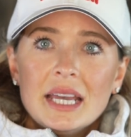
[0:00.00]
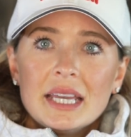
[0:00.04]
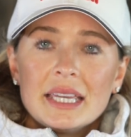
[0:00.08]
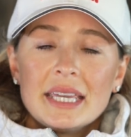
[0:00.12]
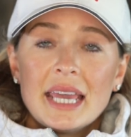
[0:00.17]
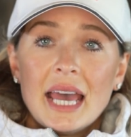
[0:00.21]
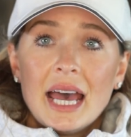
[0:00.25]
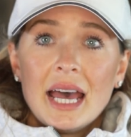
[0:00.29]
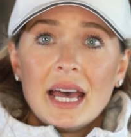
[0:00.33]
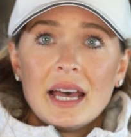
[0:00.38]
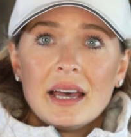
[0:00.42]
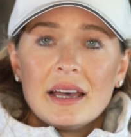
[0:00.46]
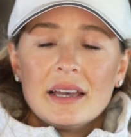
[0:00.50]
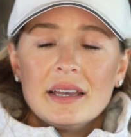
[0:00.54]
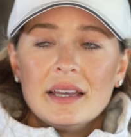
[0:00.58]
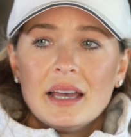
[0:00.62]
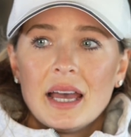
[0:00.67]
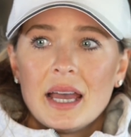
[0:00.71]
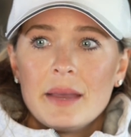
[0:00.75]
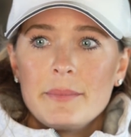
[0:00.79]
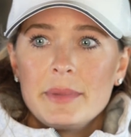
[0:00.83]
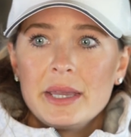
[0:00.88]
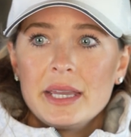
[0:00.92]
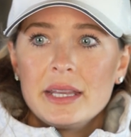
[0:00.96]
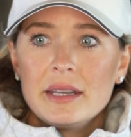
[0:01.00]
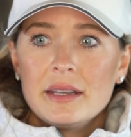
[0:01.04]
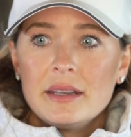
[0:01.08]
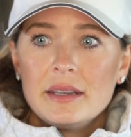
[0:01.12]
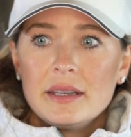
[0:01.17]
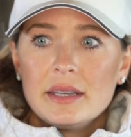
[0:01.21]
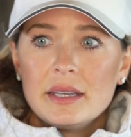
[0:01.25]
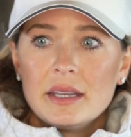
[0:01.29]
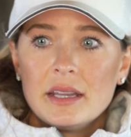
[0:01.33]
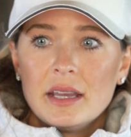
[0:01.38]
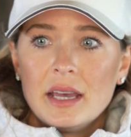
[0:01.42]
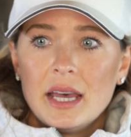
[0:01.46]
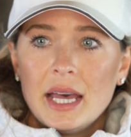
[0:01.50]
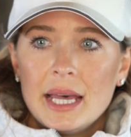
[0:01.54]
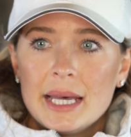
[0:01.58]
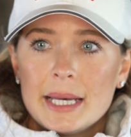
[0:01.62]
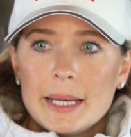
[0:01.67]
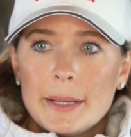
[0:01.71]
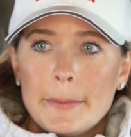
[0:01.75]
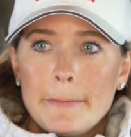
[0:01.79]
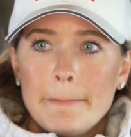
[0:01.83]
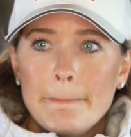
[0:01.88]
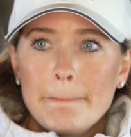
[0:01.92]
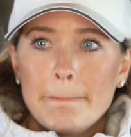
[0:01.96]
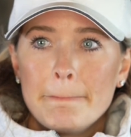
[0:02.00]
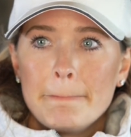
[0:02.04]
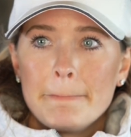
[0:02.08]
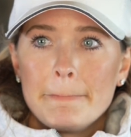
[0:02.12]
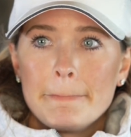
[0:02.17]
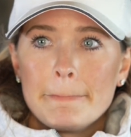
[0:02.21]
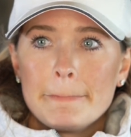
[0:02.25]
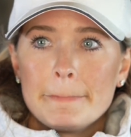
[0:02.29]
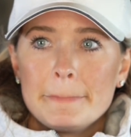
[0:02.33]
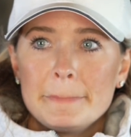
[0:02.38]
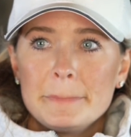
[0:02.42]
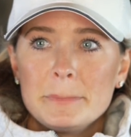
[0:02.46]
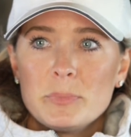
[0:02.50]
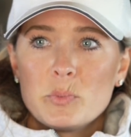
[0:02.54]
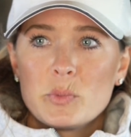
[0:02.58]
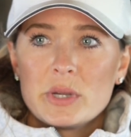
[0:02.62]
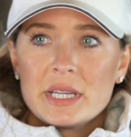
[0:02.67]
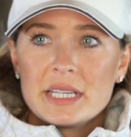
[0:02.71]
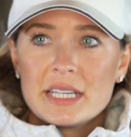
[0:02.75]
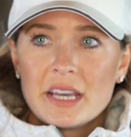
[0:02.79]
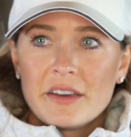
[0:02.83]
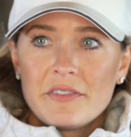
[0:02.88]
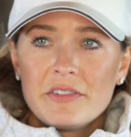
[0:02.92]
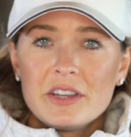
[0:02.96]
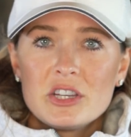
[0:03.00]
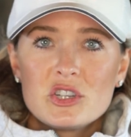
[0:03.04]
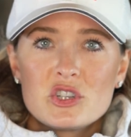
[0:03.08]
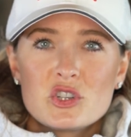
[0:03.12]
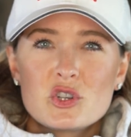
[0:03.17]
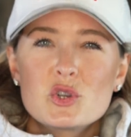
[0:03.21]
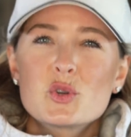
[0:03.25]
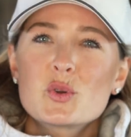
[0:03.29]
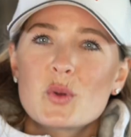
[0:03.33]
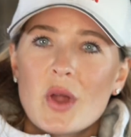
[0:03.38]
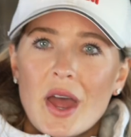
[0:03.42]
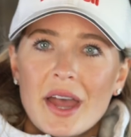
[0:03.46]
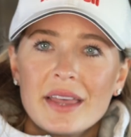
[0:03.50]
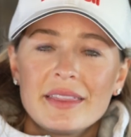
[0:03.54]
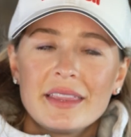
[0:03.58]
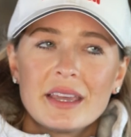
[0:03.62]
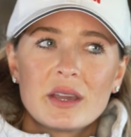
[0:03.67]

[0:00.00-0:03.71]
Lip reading: Yeah, I mean, we definitely tried.